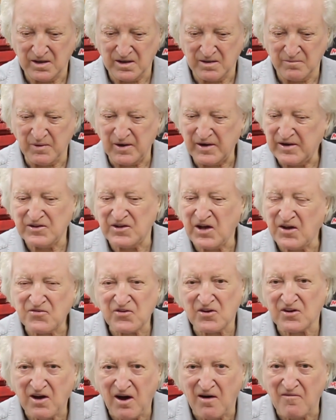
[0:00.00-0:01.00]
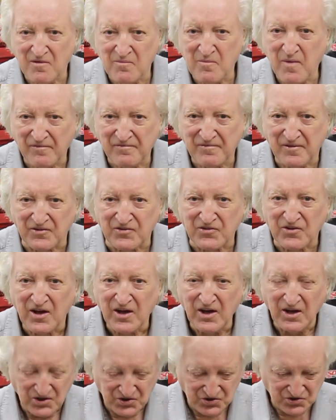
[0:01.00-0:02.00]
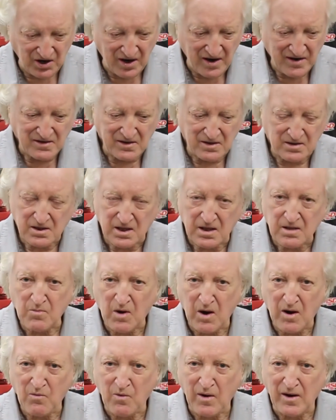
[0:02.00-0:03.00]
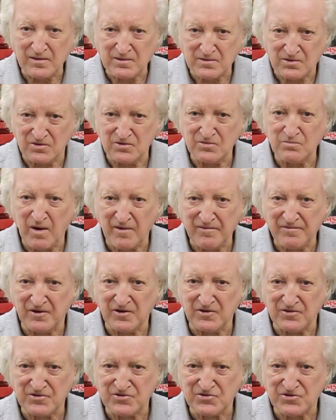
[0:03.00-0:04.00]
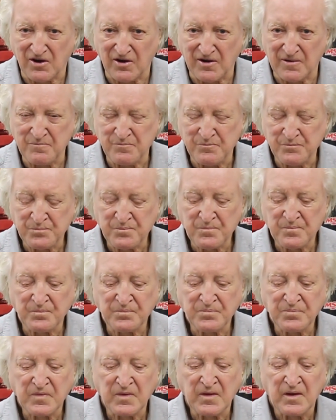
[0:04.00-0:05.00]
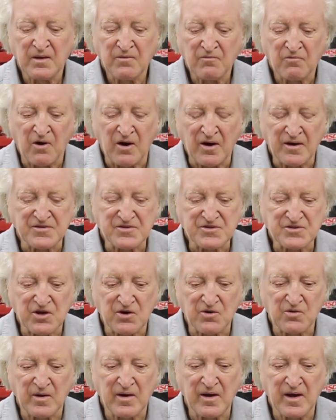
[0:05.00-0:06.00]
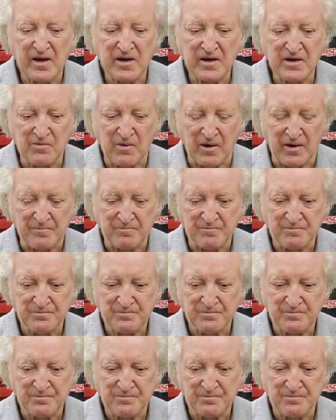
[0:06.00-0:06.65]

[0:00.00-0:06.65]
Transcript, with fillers: but it doesn't cover mufflers. So I had to think my way through muffler design, right? So anyway,